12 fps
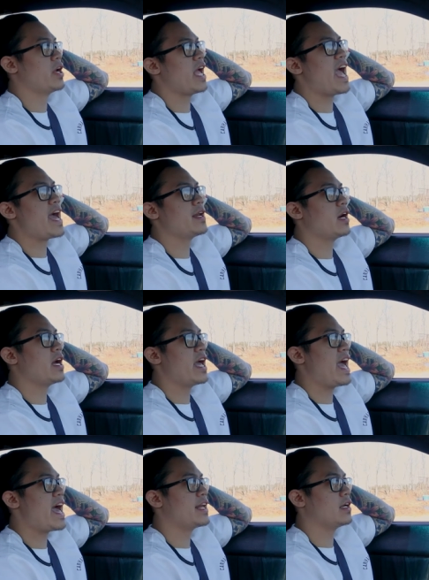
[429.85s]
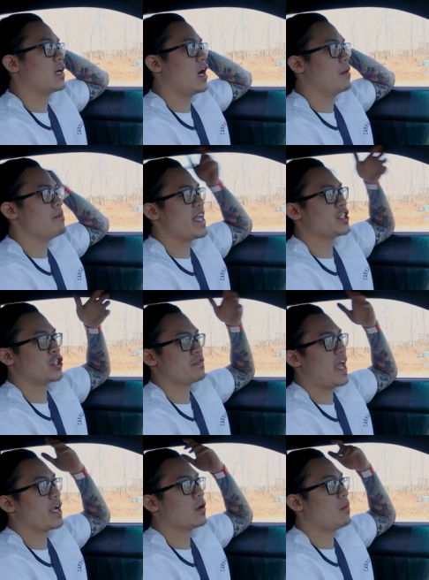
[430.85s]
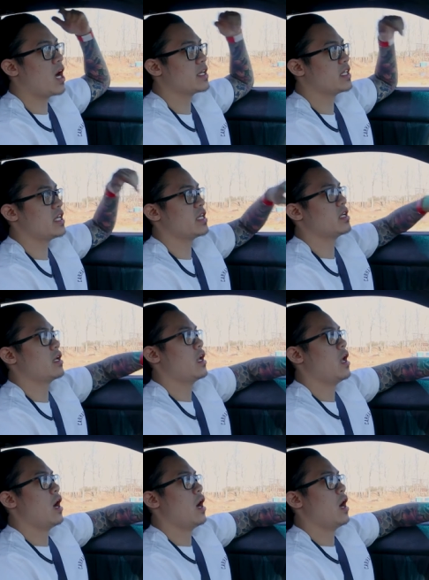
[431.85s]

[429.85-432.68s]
But it had a makeshift angle mod kit.